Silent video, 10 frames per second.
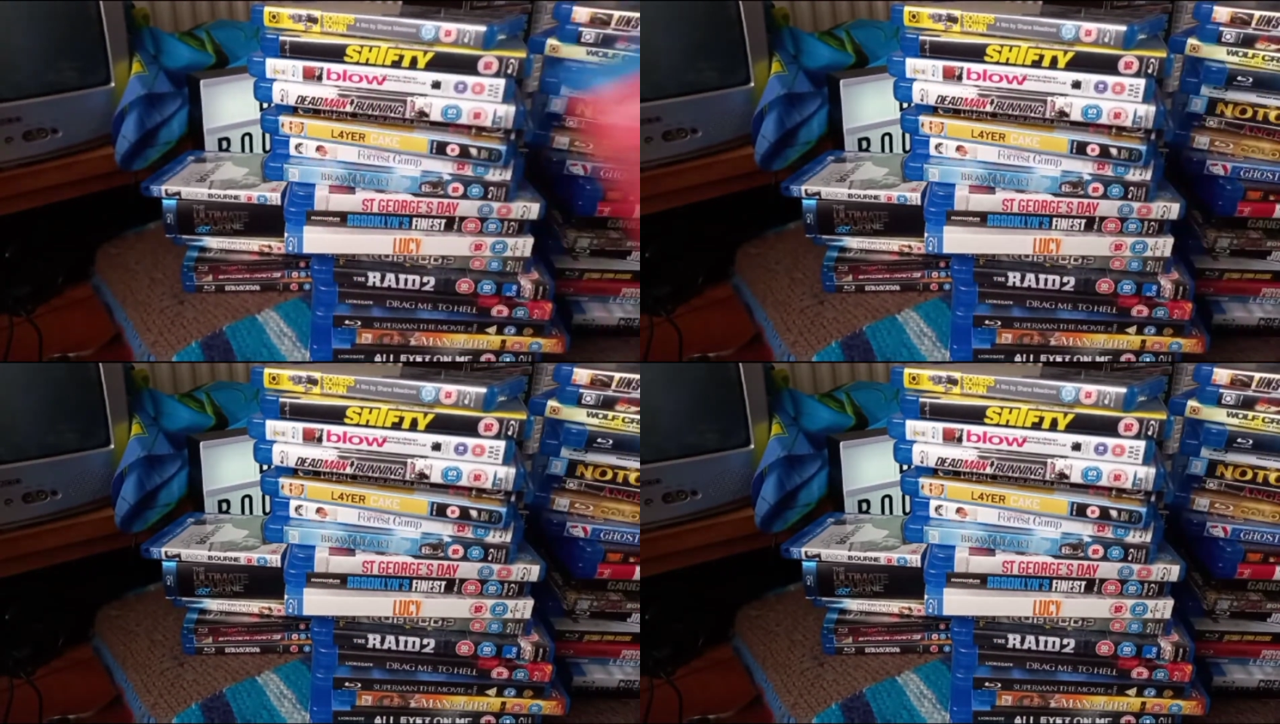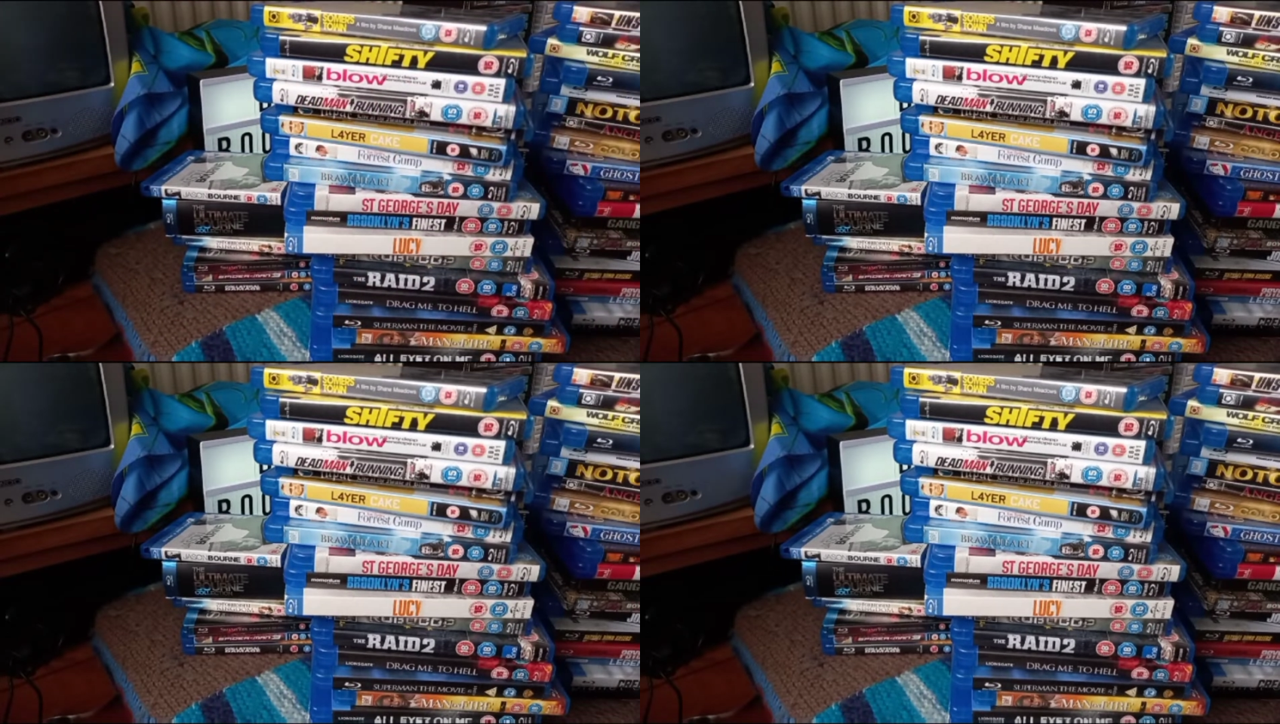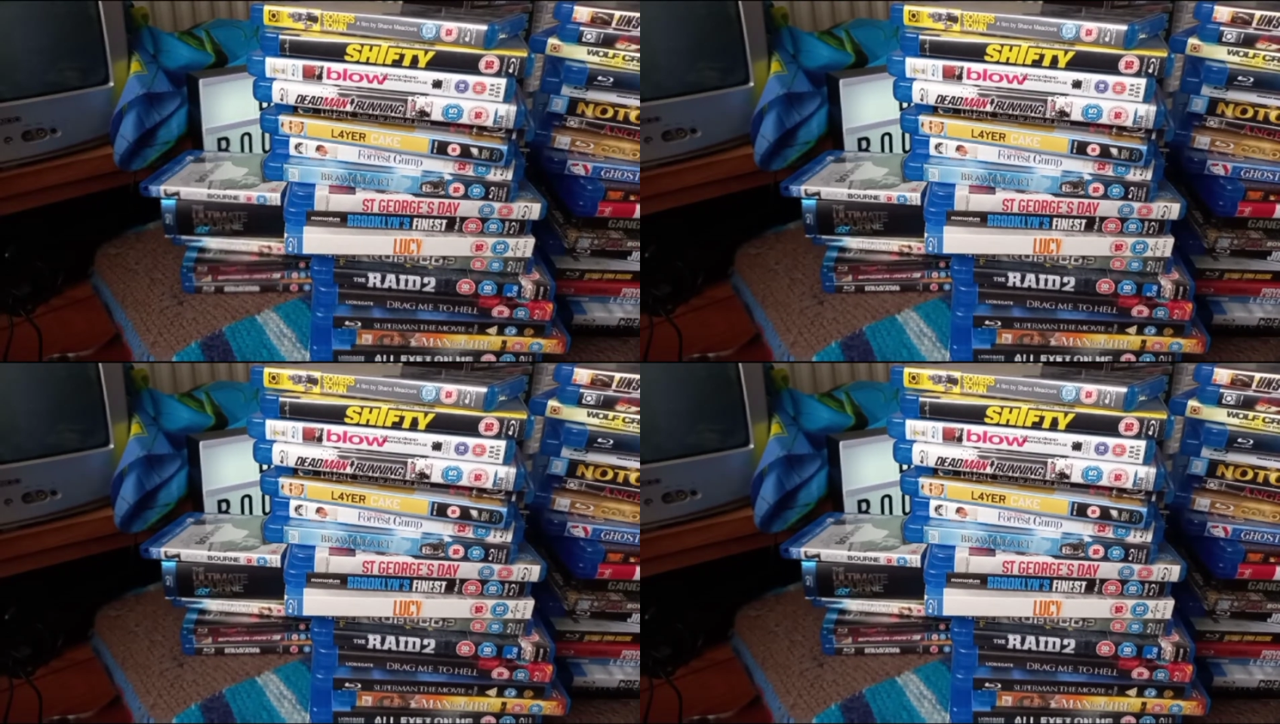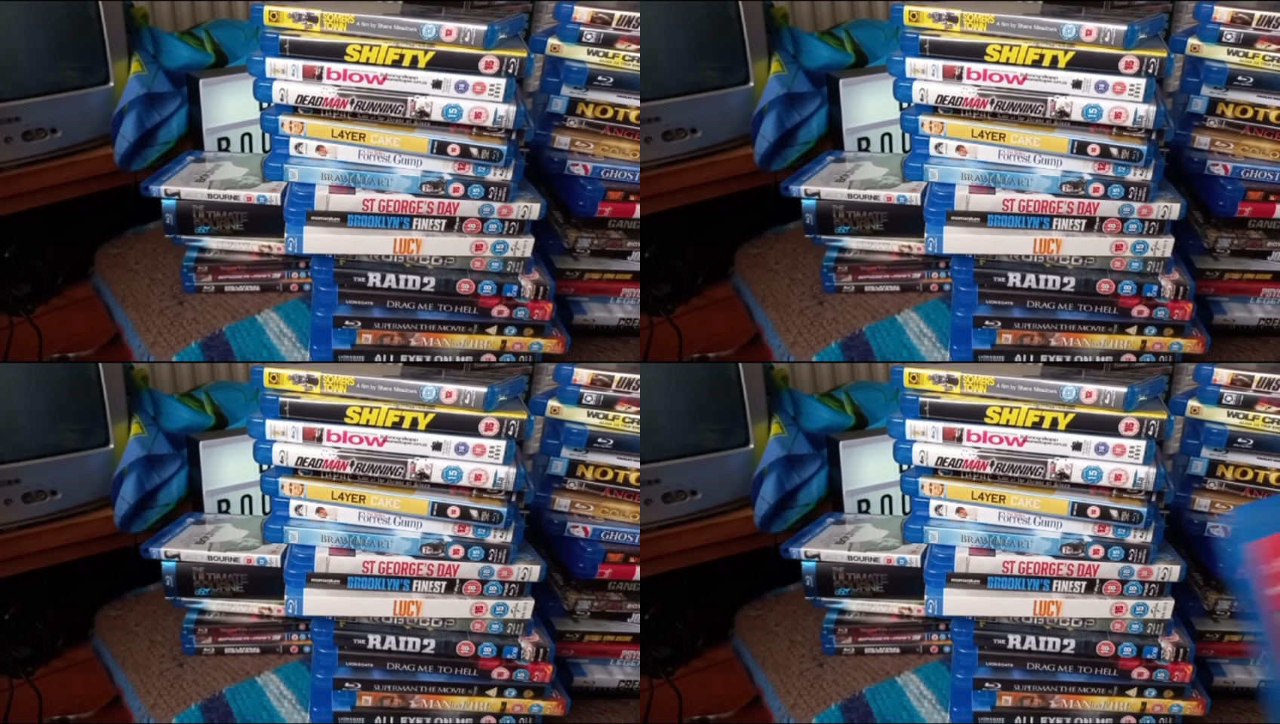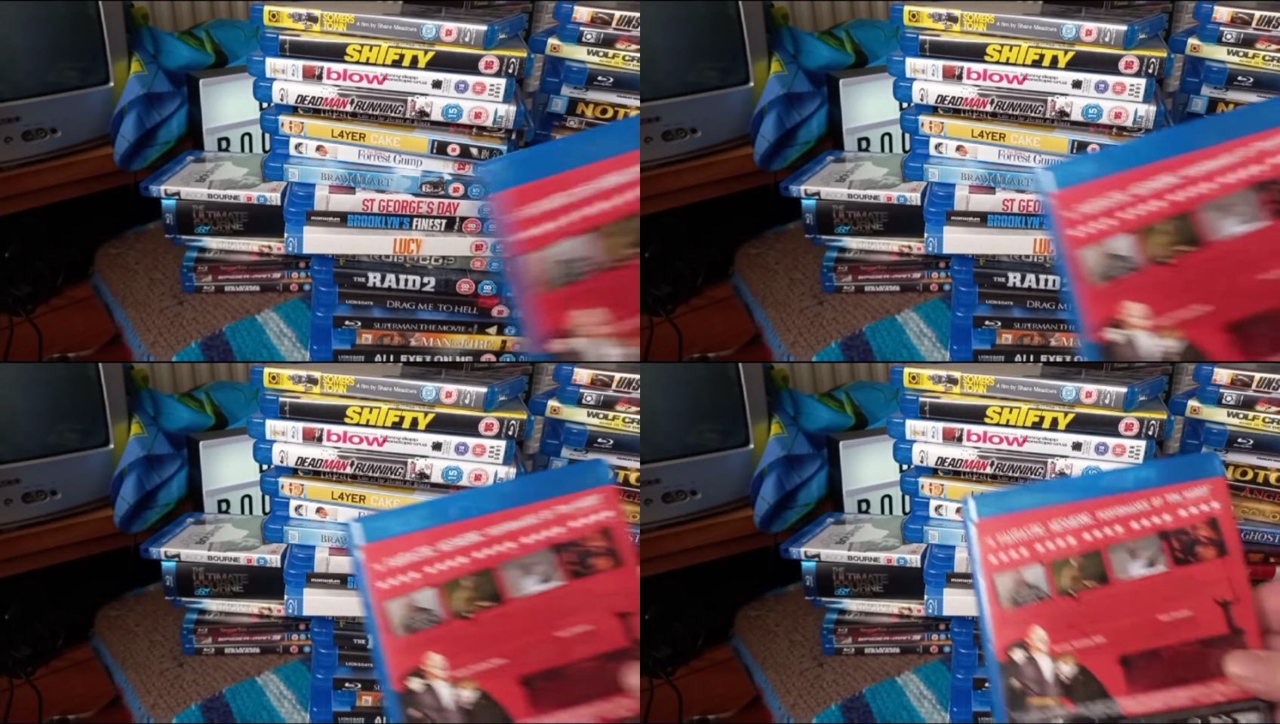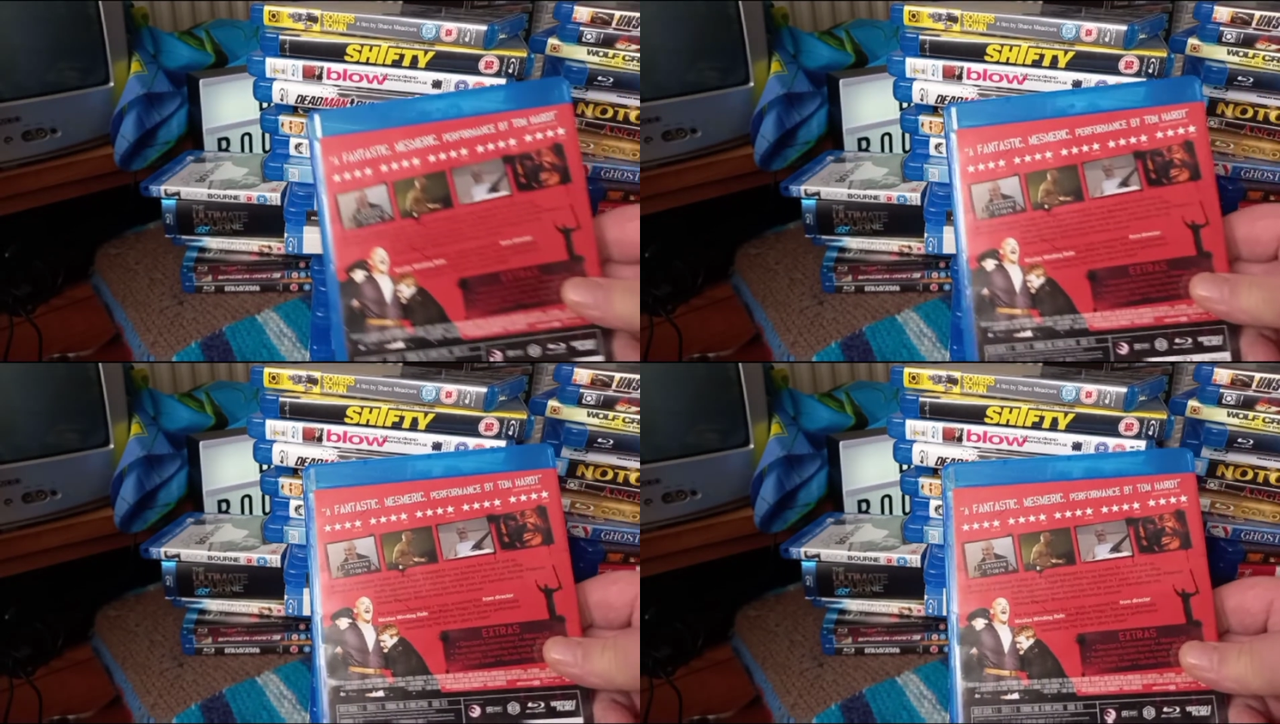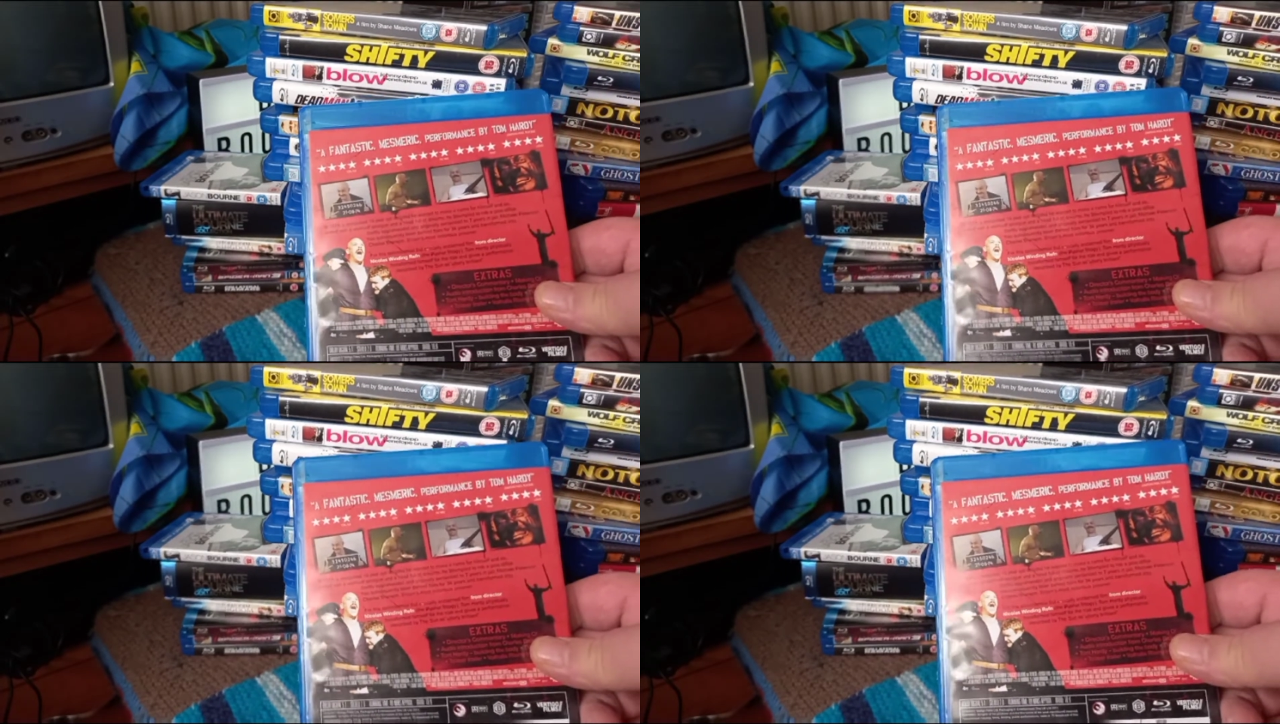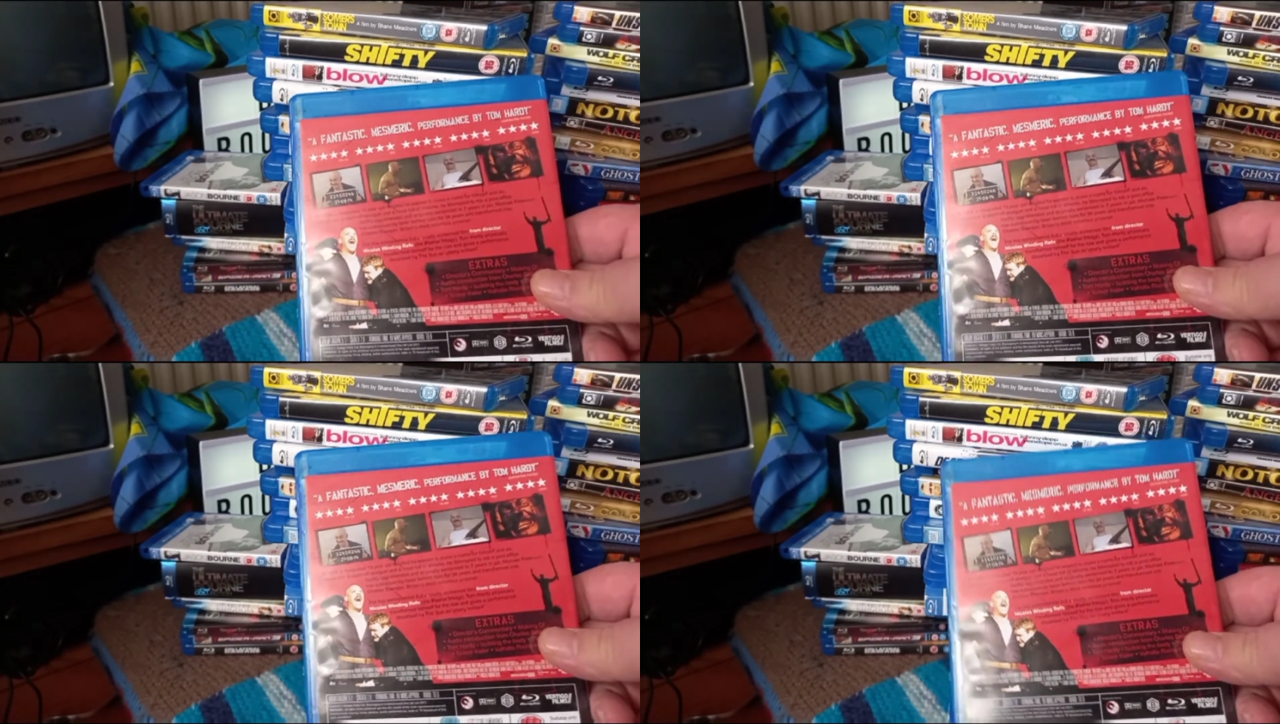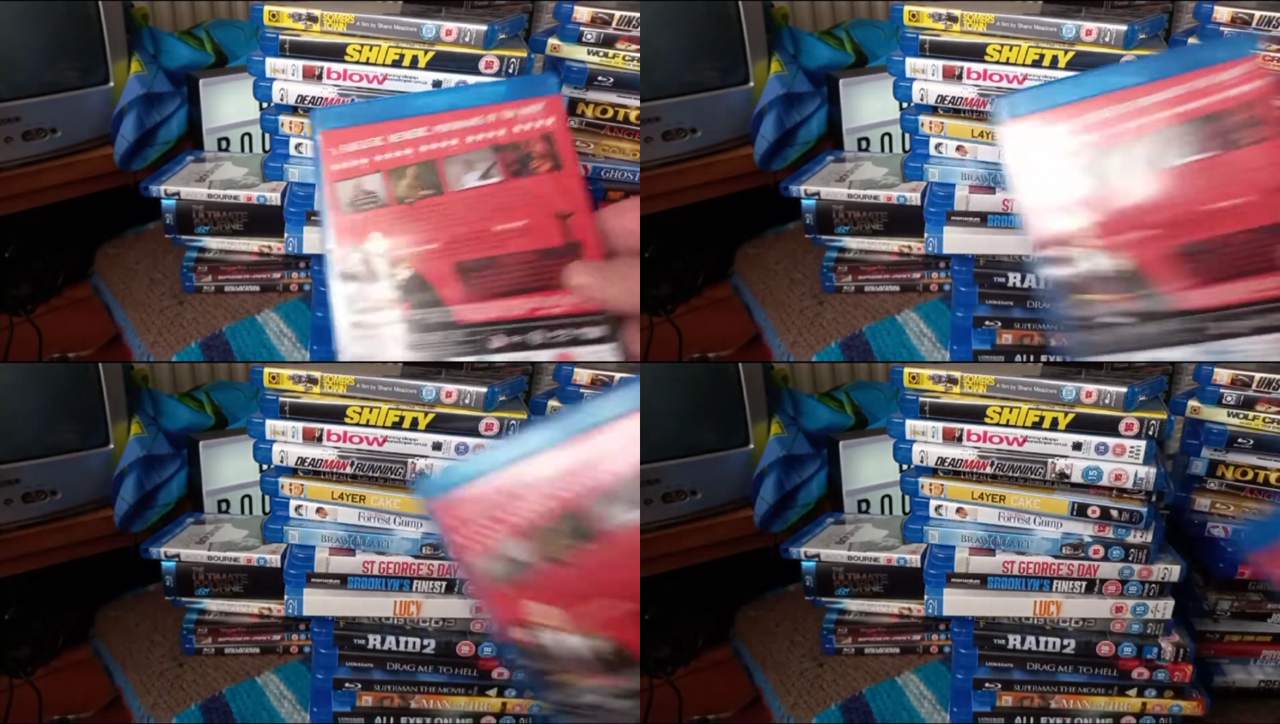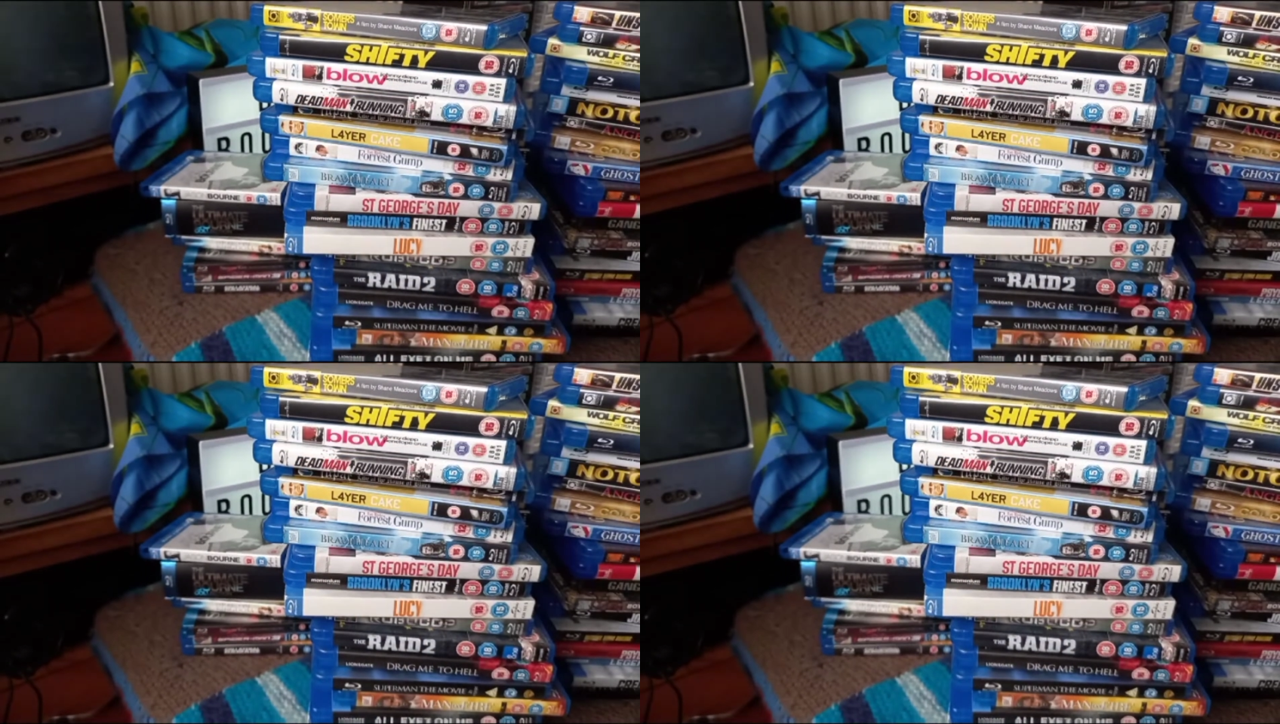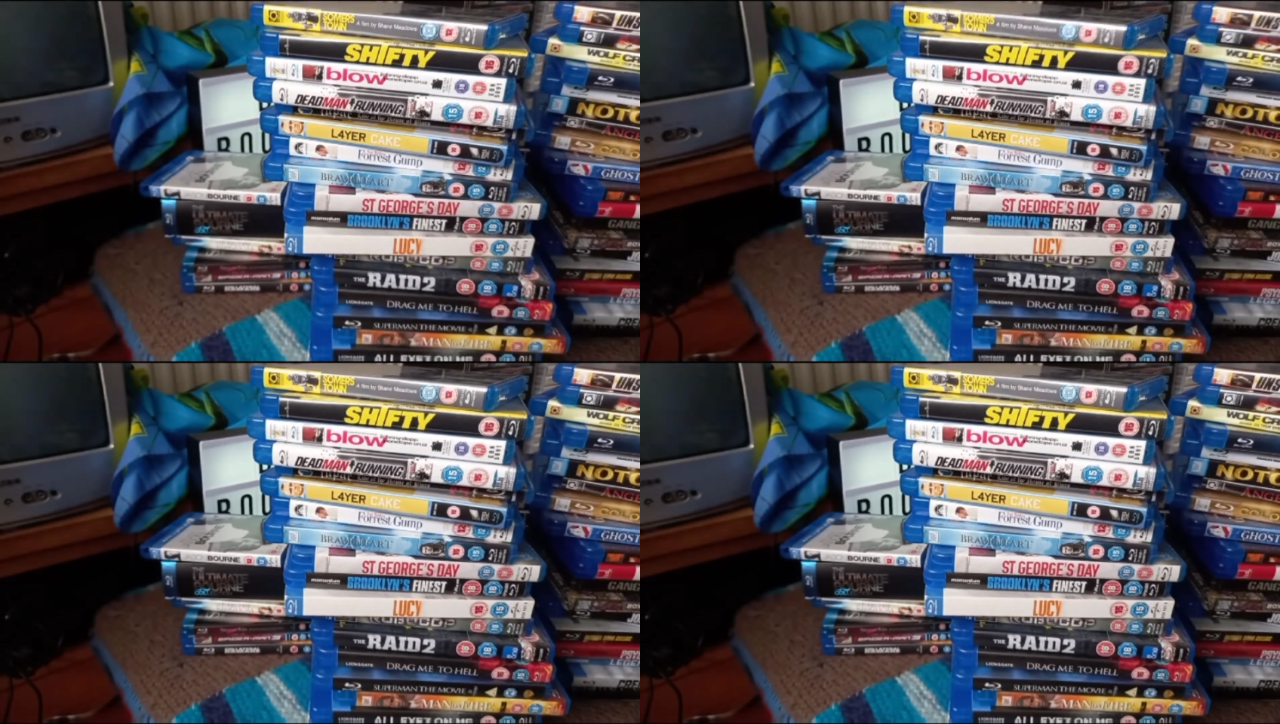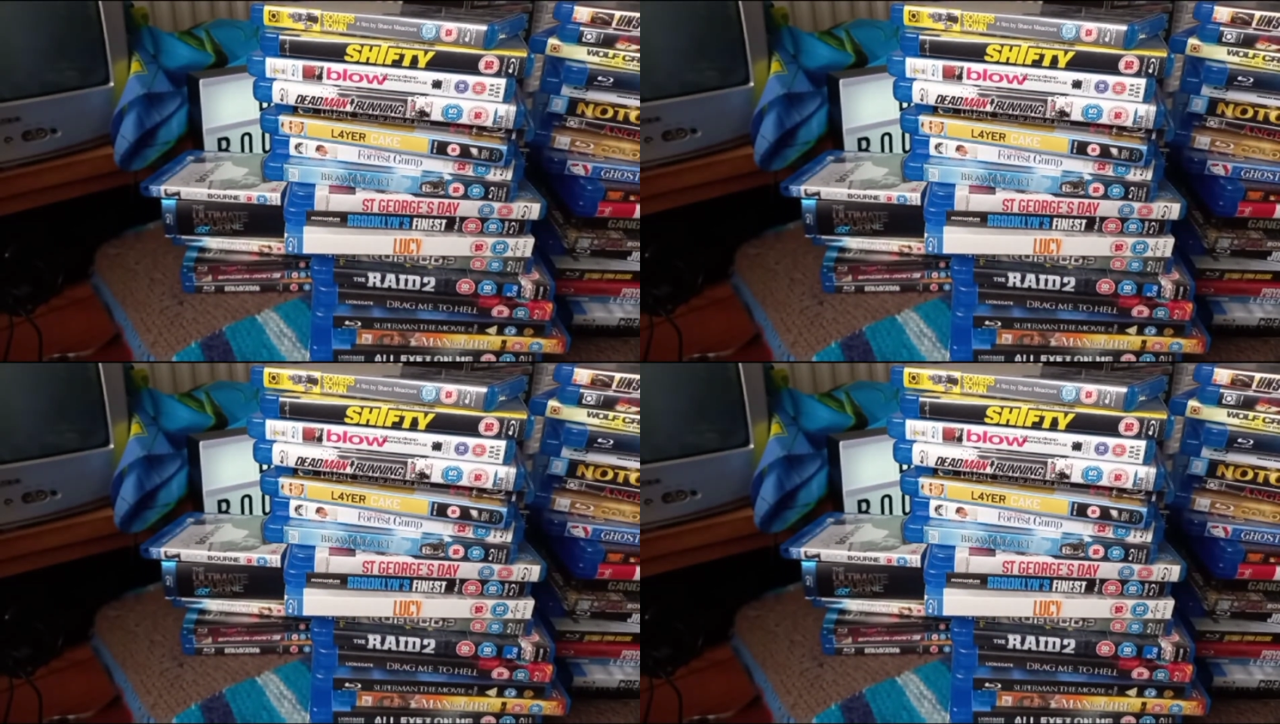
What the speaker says: No face is visible, so there are no lips to read.